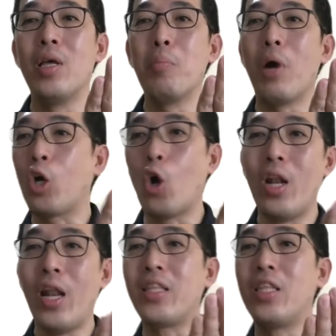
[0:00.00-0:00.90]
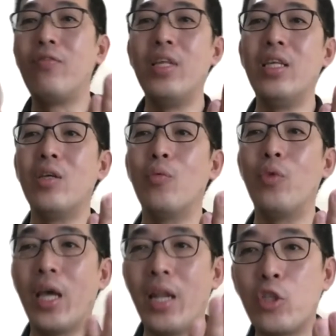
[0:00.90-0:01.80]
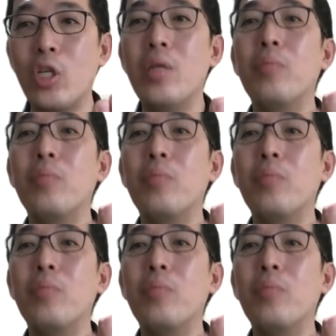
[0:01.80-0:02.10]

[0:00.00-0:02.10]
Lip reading: But collectively, we can actually